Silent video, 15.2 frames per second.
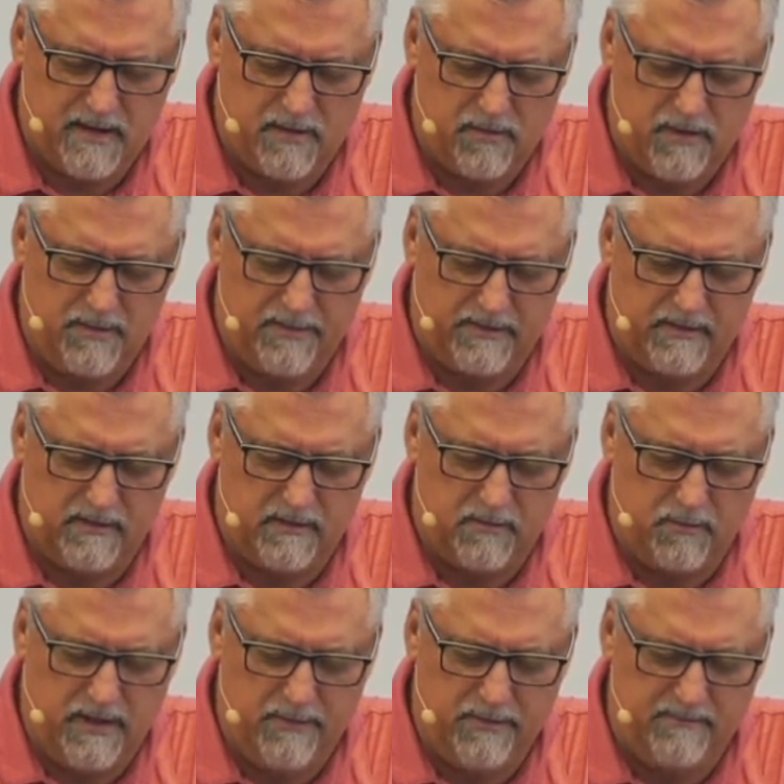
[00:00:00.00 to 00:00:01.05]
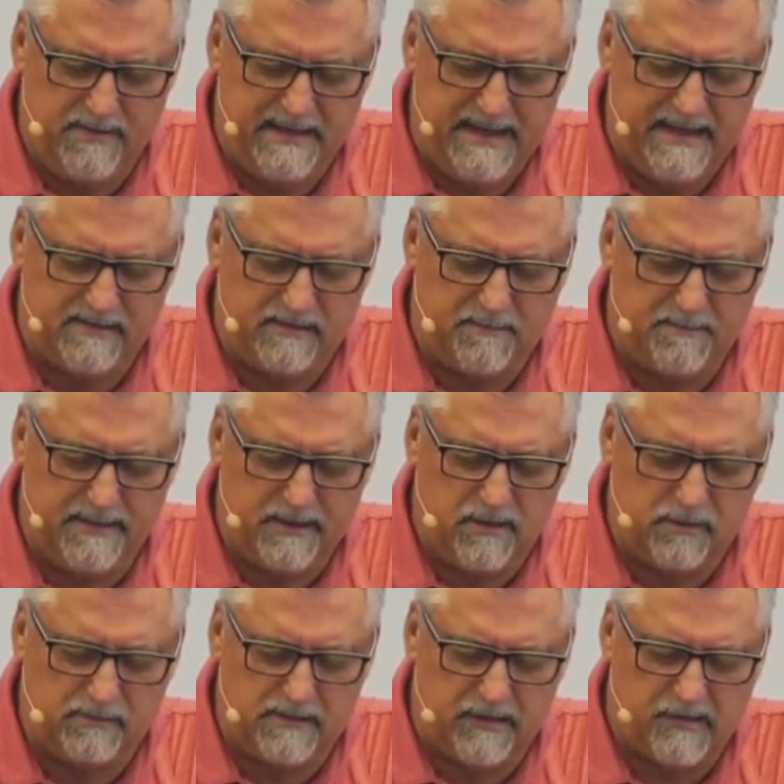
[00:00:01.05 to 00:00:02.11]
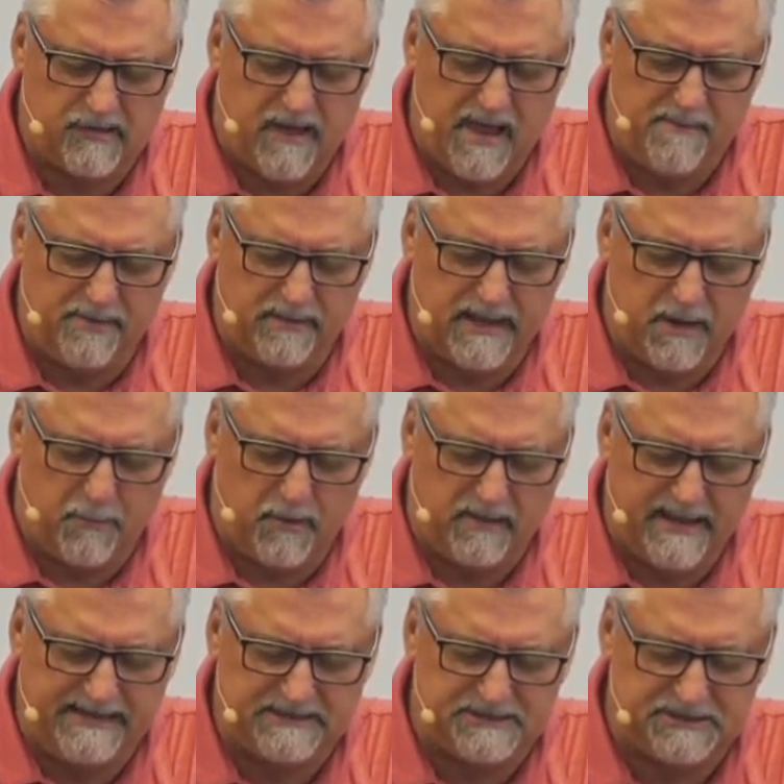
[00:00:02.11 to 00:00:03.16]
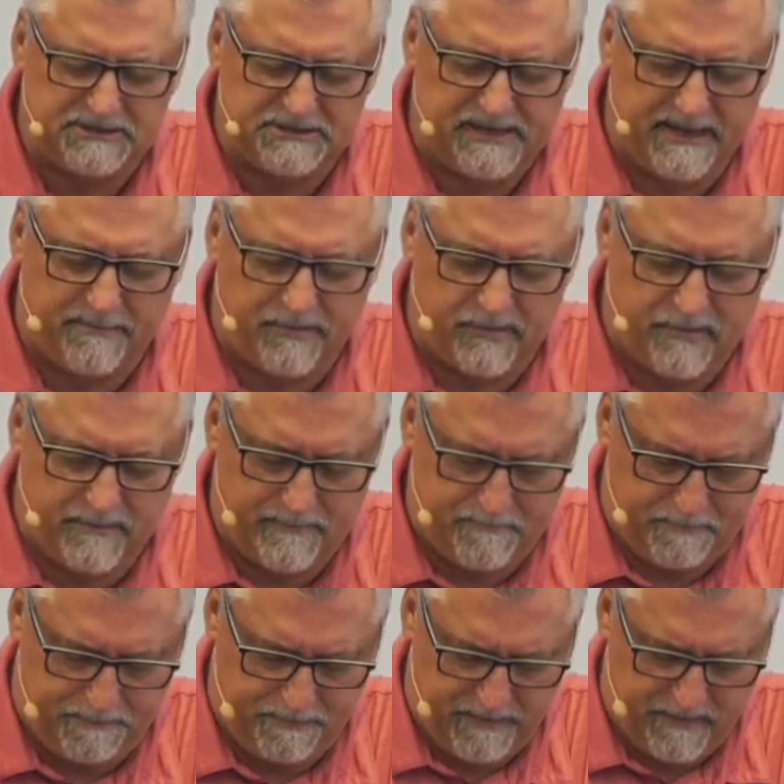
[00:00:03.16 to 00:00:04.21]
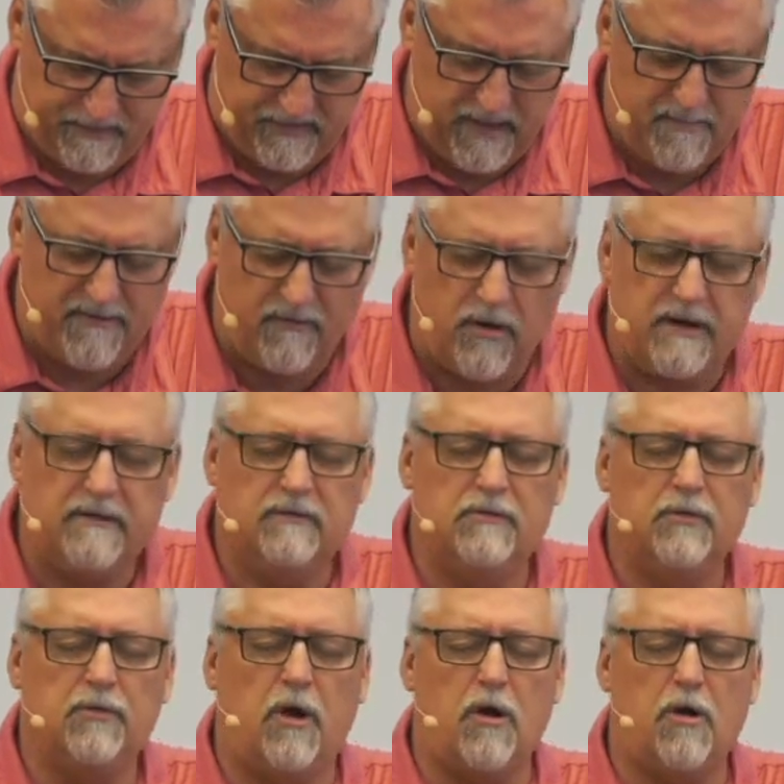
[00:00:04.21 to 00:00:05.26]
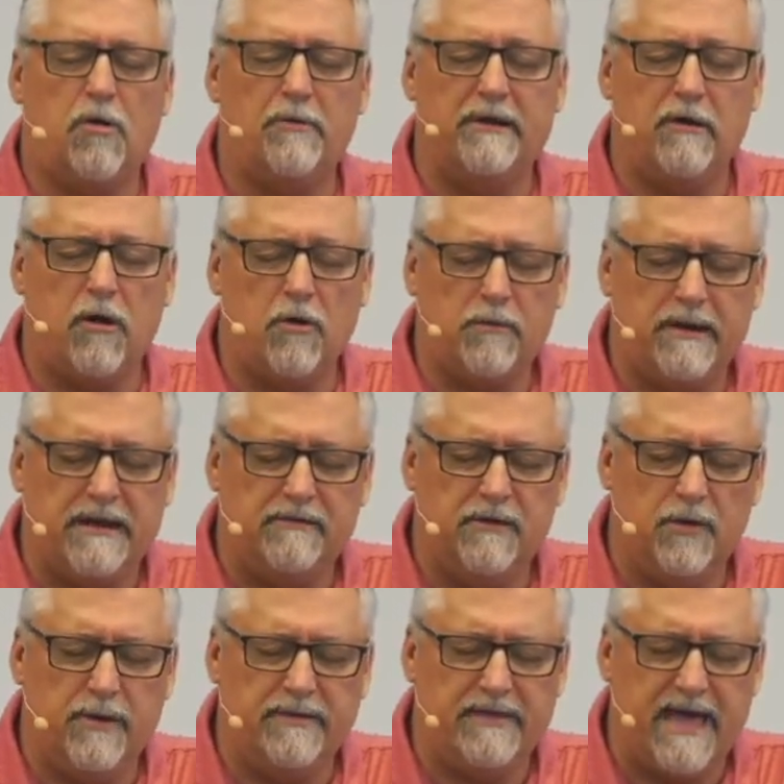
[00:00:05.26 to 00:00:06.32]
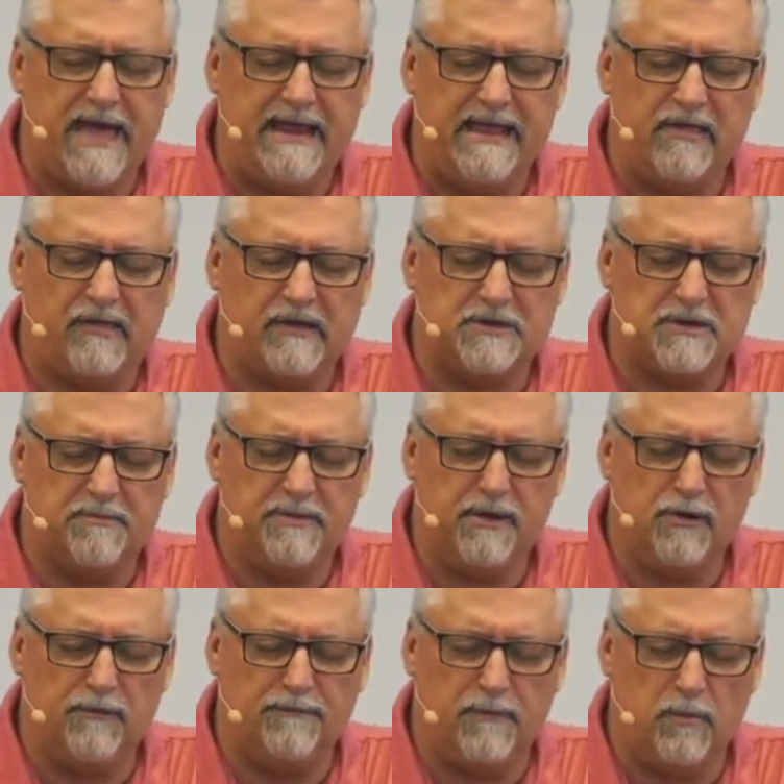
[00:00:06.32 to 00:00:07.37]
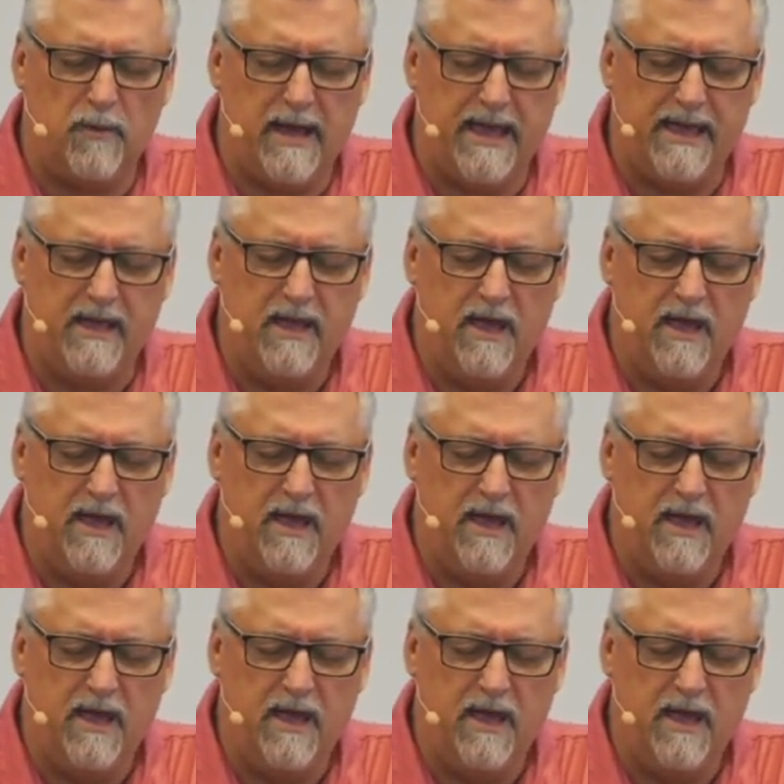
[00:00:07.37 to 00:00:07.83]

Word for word: We would, we would begin to build discipling relationships. Some already do, are already doing that in such a beautiful way.